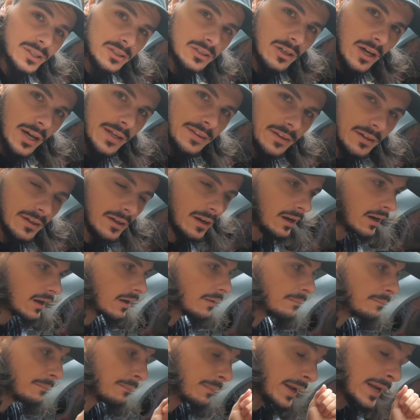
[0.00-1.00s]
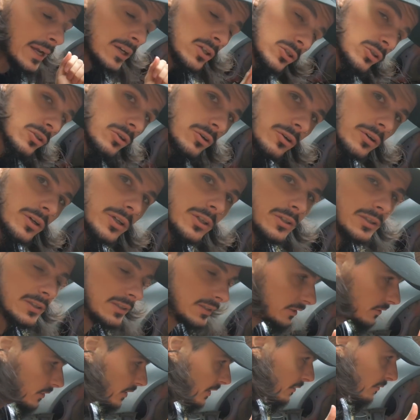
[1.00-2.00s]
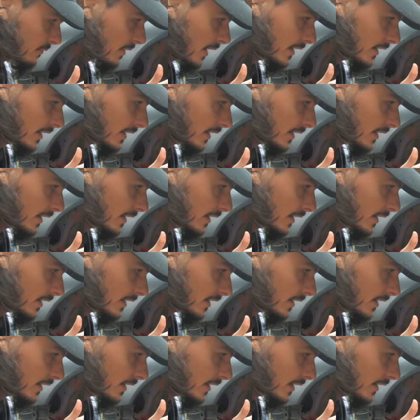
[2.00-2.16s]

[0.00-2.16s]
inside the car, make sure your steering